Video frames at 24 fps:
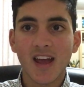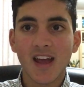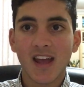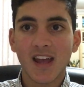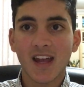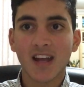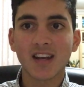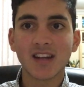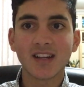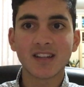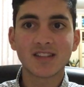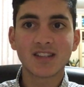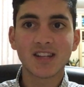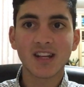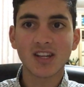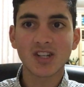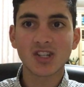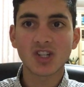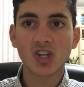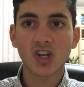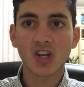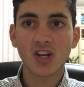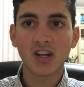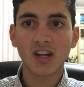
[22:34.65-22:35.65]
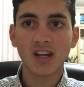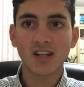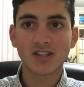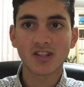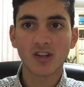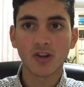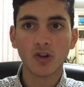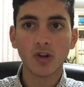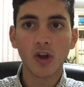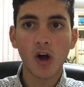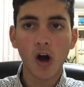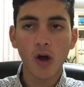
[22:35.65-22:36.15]
In addition, it's a
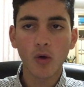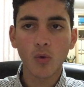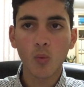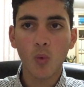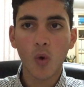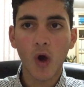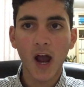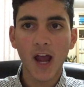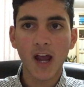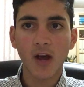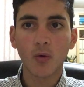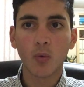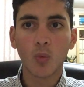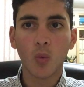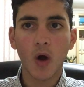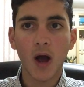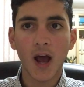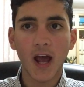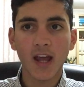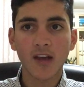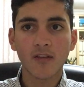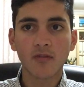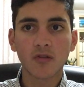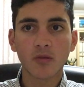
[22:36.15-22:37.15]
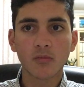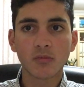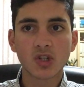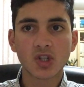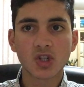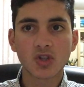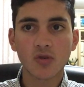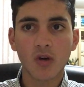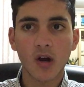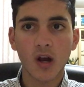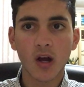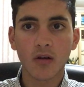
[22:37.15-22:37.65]
long way away from
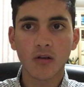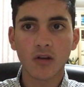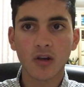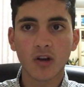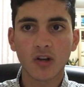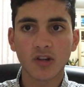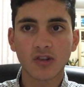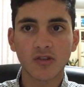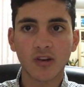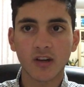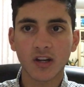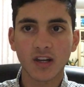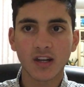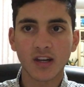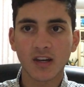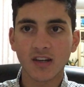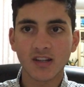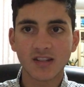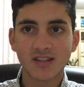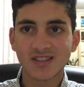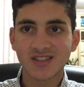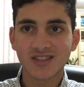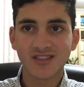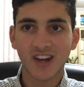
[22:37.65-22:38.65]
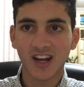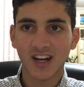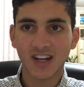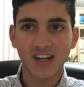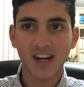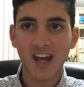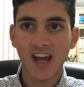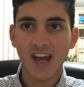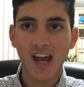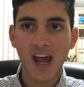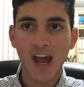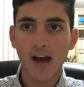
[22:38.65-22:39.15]
Australia. It's like an
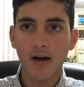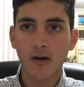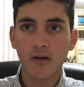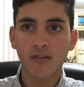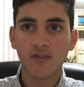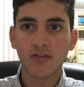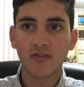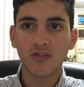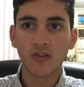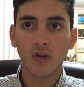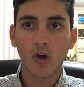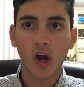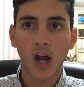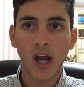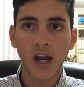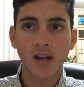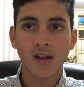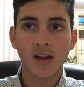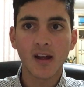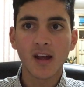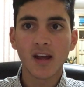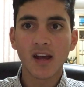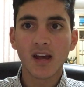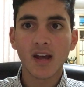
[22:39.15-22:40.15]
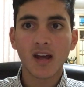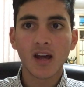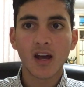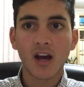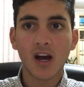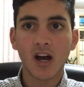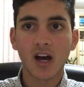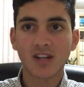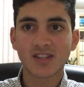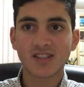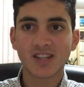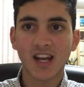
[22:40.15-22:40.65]
8-hour flight.
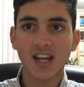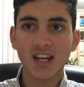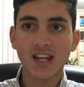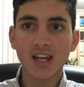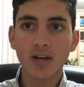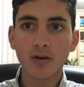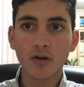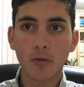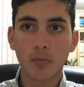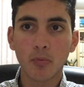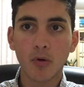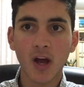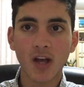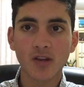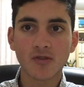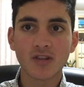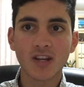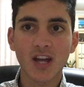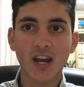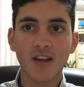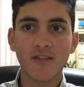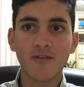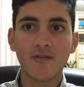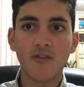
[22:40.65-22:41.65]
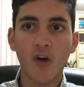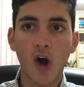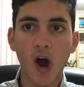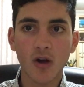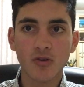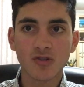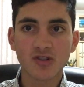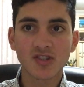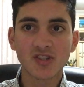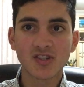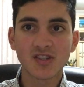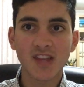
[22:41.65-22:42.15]
St Kilda players were getting
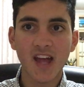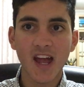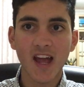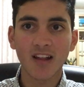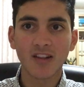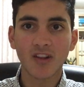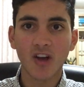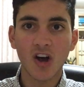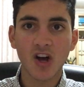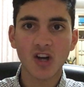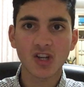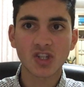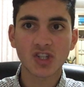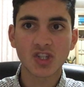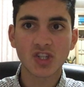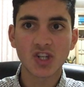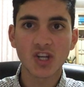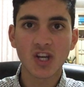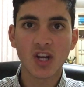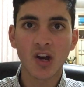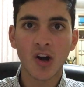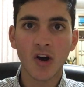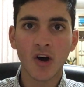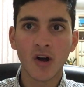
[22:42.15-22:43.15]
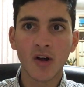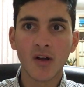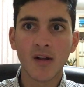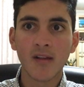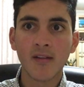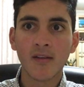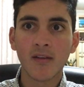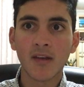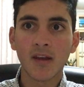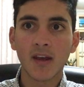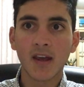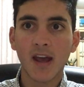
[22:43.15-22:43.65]
viruses there last year,
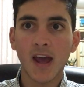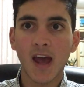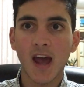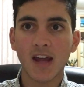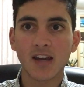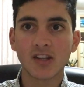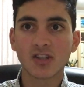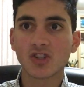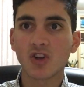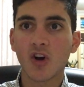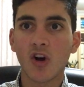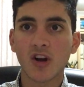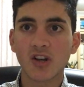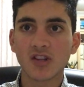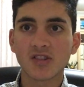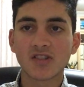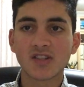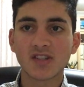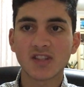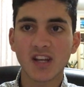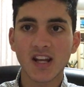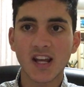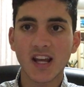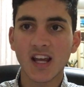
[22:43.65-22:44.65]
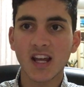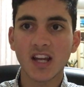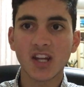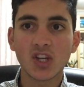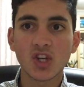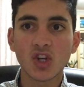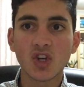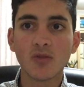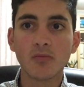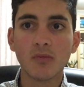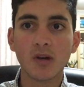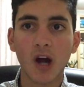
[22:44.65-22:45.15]
and it's hot and sticky and
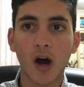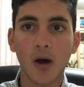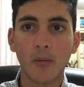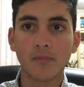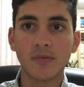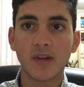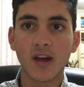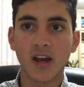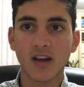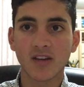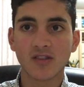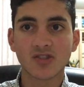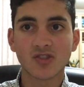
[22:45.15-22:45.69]
humid up there.